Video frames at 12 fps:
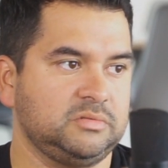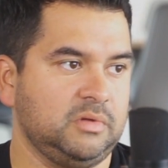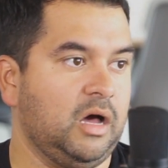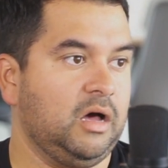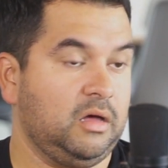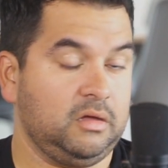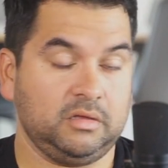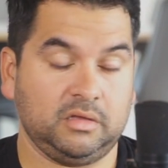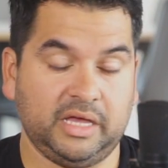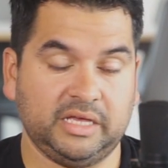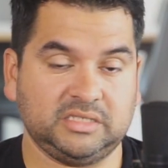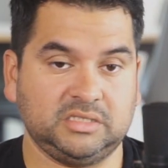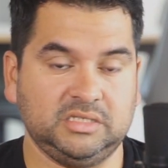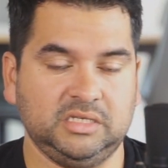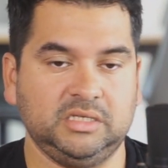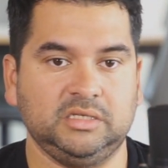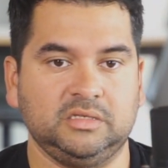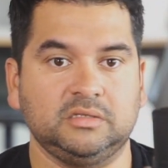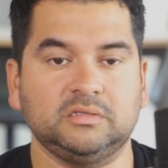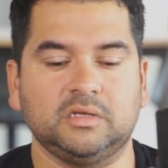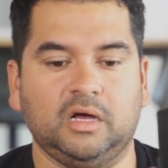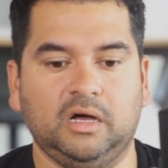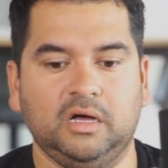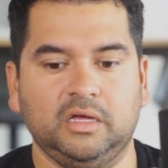SD
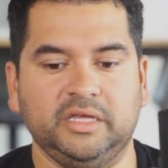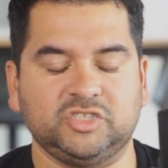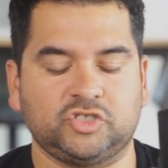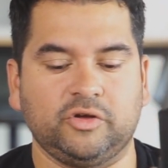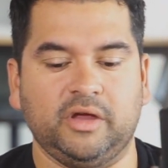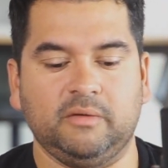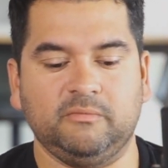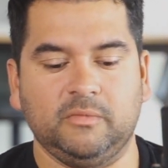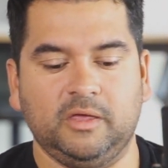Instagram.